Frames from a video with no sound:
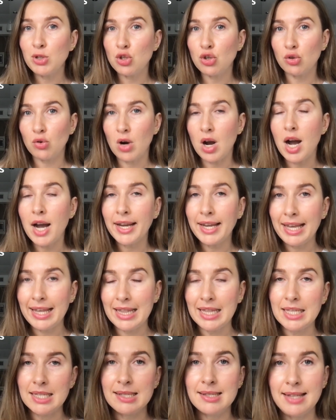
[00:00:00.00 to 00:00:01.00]
try
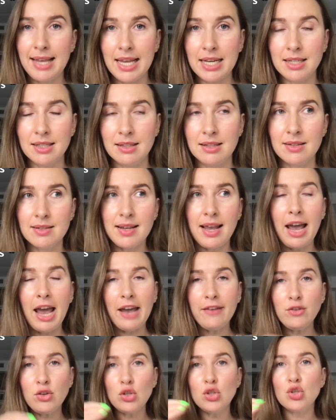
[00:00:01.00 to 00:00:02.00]
in this sentence?
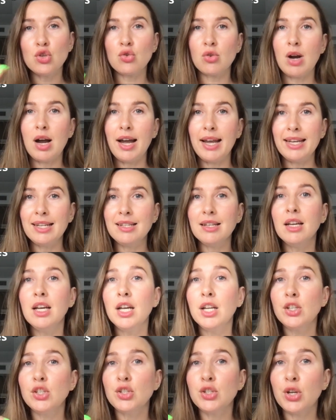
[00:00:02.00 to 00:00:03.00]
Have you tried
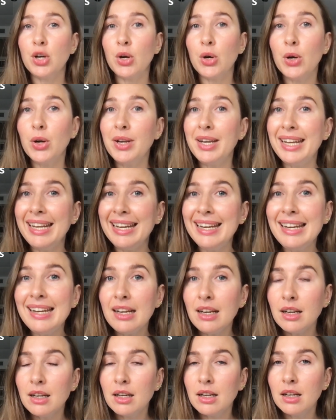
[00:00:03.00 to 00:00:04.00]

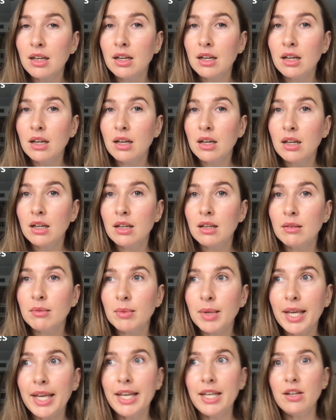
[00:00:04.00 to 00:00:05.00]
turning
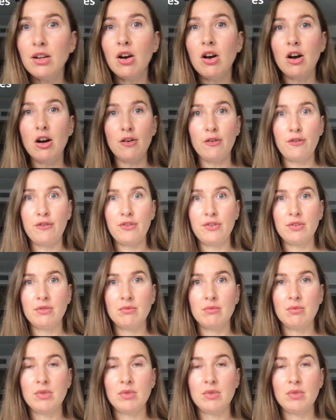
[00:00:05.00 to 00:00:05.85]
it off?